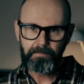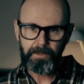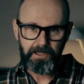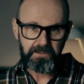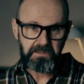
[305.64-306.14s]

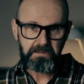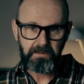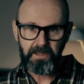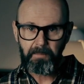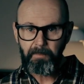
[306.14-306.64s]
because
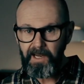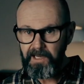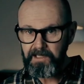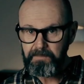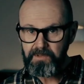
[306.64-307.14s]
the
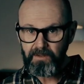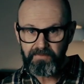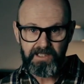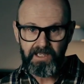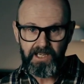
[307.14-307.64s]
man
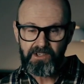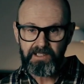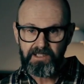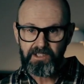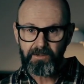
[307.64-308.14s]
himself isn't
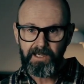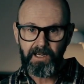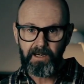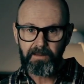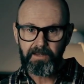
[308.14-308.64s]
actually
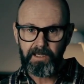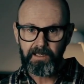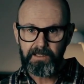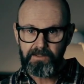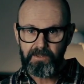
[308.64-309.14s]
doing
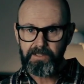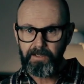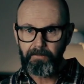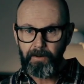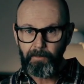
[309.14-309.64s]
anything. He's just
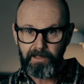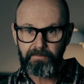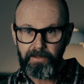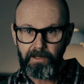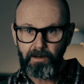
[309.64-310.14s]
sitting around
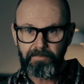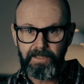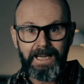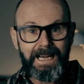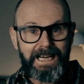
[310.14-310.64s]
waiting for the
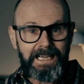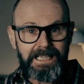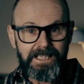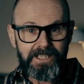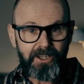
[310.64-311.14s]
coffee.
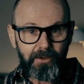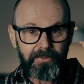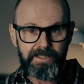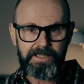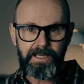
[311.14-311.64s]
He's
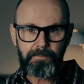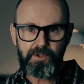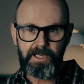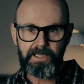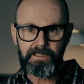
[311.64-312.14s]
not the
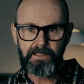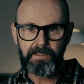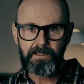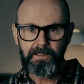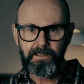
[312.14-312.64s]
subject.
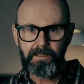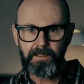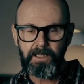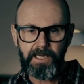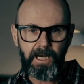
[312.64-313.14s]

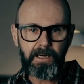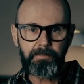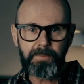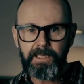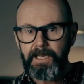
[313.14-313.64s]
It
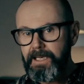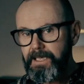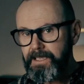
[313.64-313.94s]
can't be